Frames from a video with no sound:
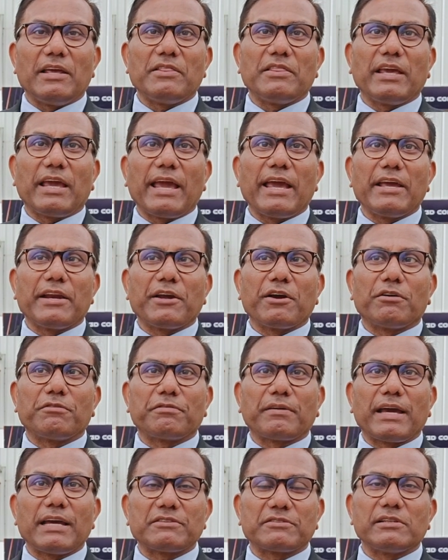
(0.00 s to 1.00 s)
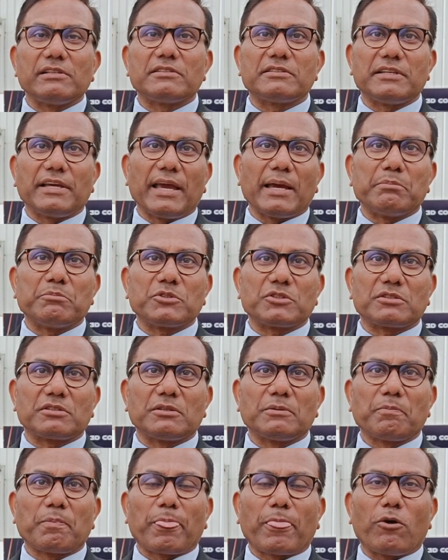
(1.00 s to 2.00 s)
in the area of
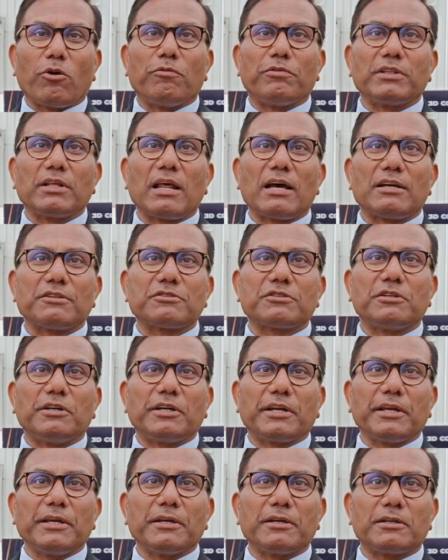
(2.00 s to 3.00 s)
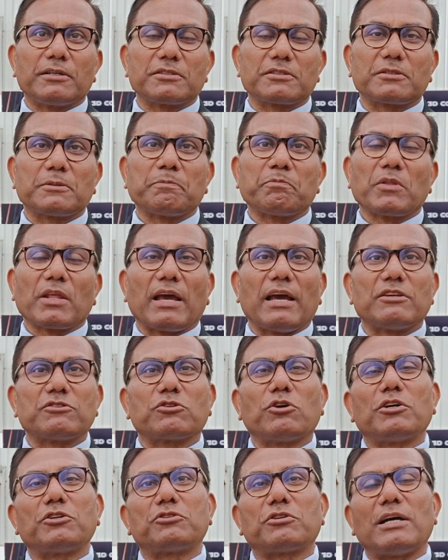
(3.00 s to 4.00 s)
SLCMs over the last 30 years
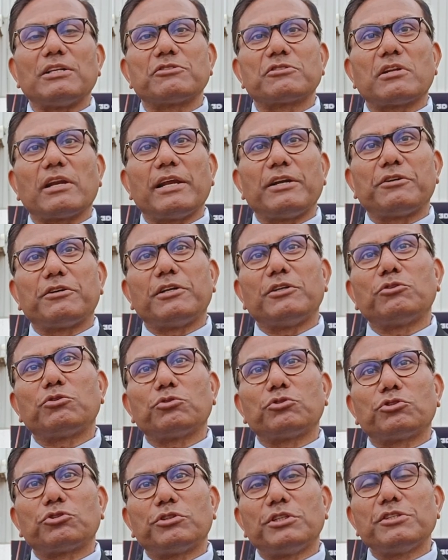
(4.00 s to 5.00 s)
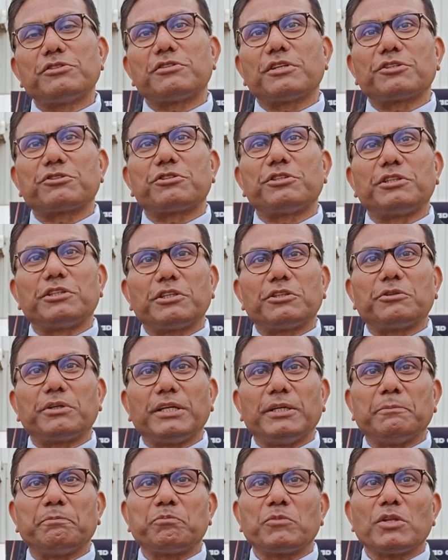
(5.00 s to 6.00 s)
has got translated into
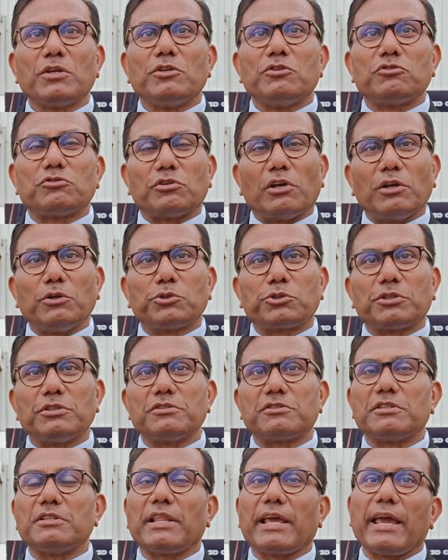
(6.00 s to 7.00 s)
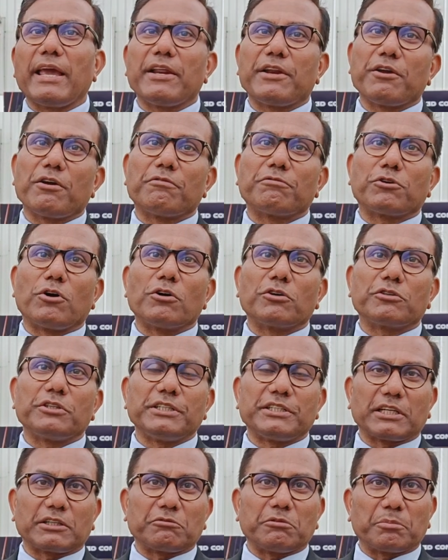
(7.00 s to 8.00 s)
360-degree solutions in the area of
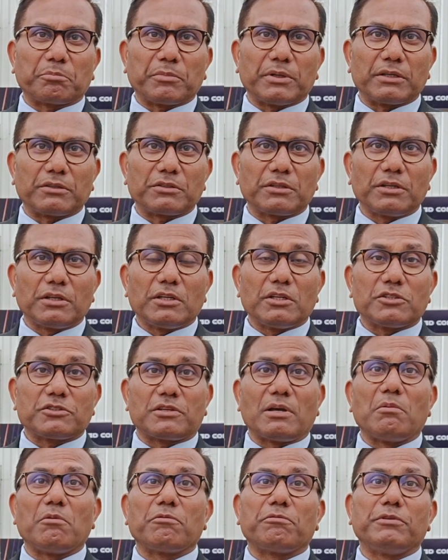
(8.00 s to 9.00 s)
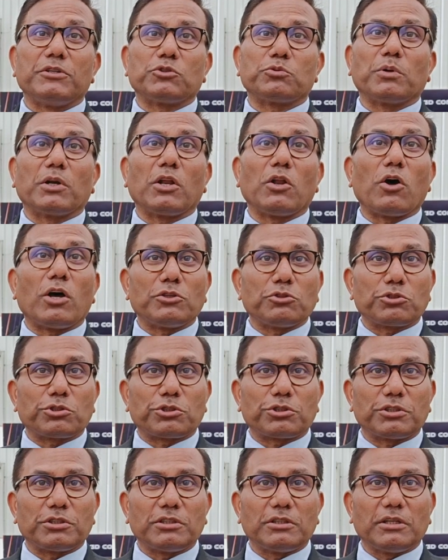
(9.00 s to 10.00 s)
concrete equipment, some of which were
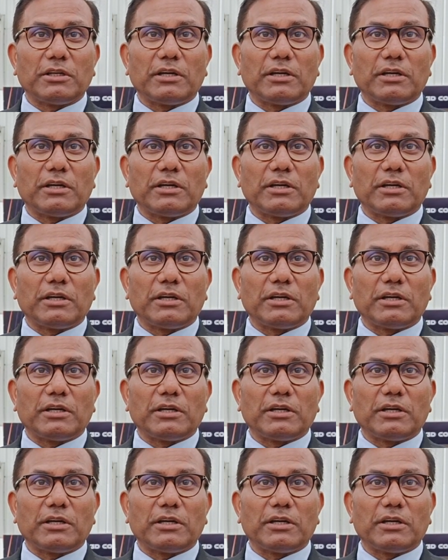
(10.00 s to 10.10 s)
launched